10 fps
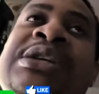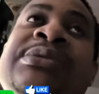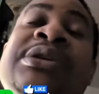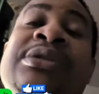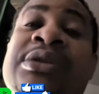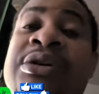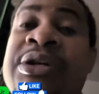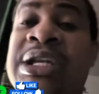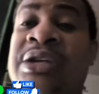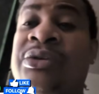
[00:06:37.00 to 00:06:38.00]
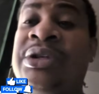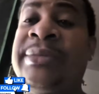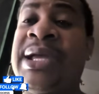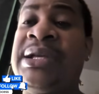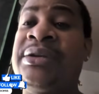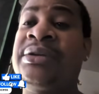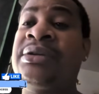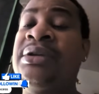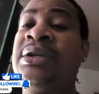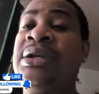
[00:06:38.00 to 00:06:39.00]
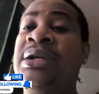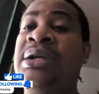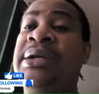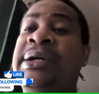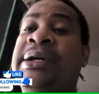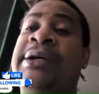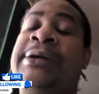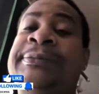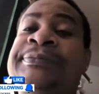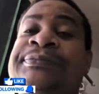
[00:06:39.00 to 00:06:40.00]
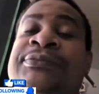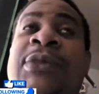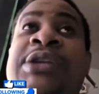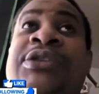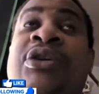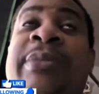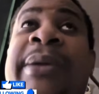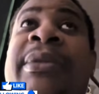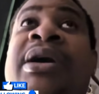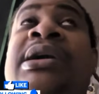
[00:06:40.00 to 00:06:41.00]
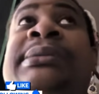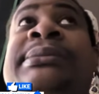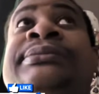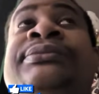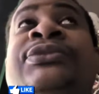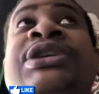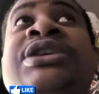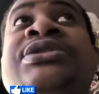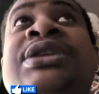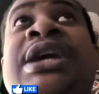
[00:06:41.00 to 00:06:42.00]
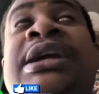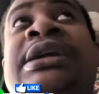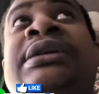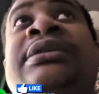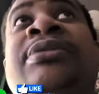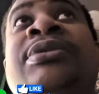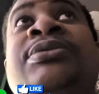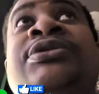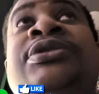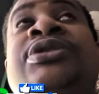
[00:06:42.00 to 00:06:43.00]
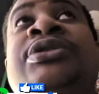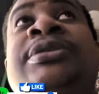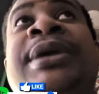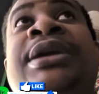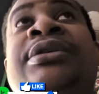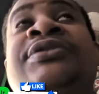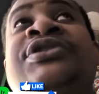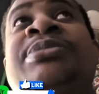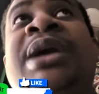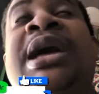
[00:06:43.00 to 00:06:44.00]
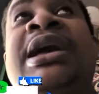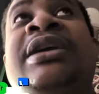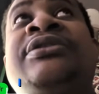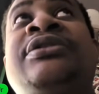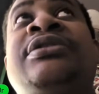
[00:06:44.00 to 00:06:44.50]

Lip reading: We're gonna go ahead and cremate her. Uh, I told my mom yesterday that we was gonna cremate her if she passed,